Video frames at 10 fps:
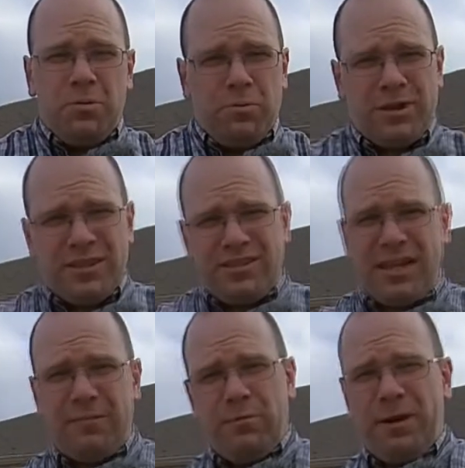with the
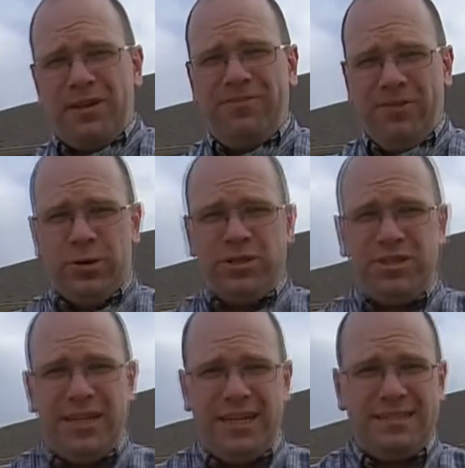same amount of
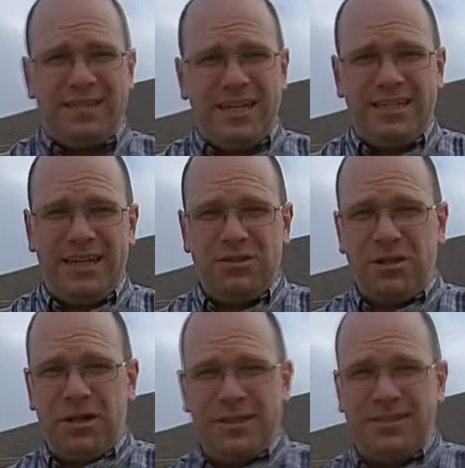force and take down
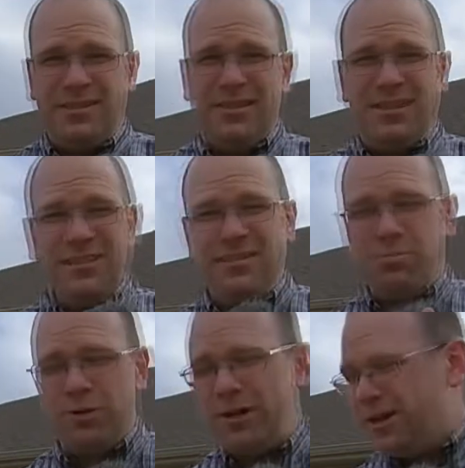targets. This is
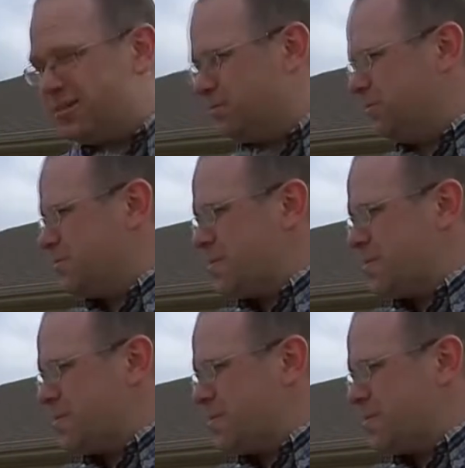pretty awesome.